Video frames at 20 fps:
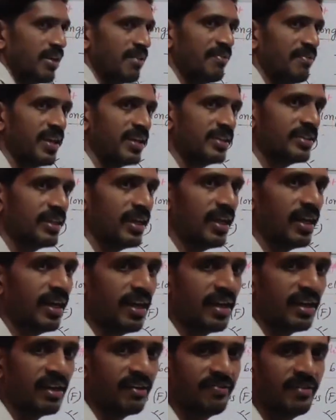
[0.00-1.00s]
Where is
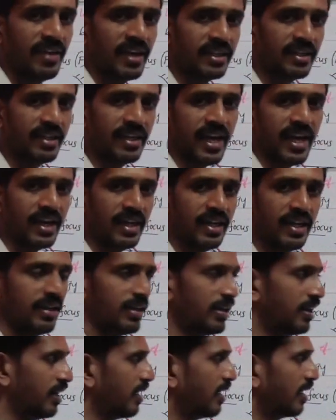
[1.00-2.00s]
the reflected
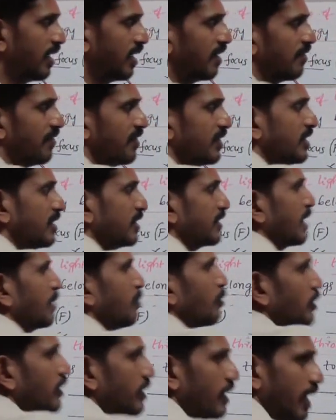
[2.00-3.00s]
angle which is
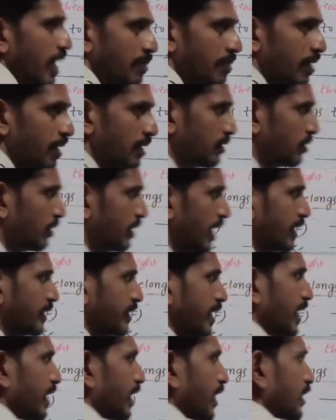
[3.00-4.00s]
above the normal? So
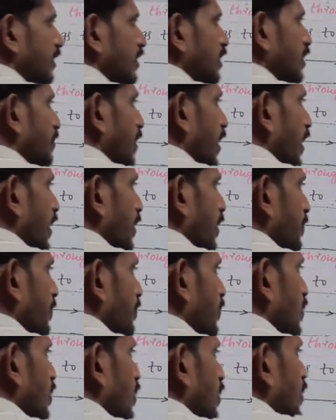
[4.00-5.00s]
exactly this is my
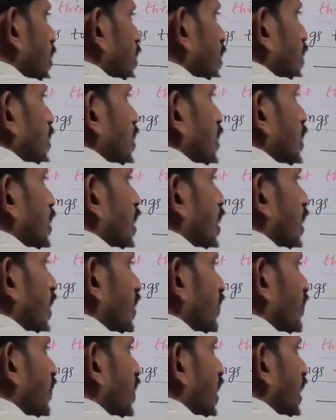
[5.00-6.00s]

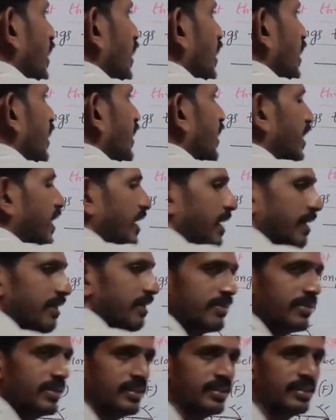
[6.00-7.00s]
reflected
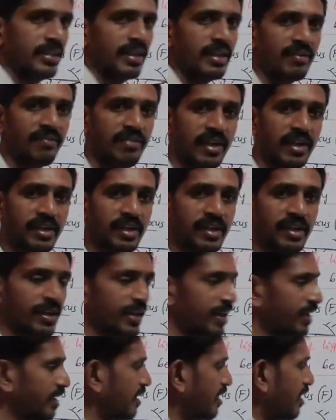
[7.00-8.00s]
ray. This is a reflected
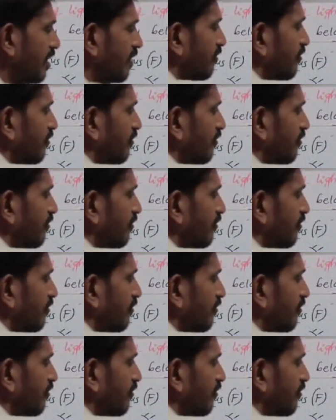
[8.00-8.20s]
ray.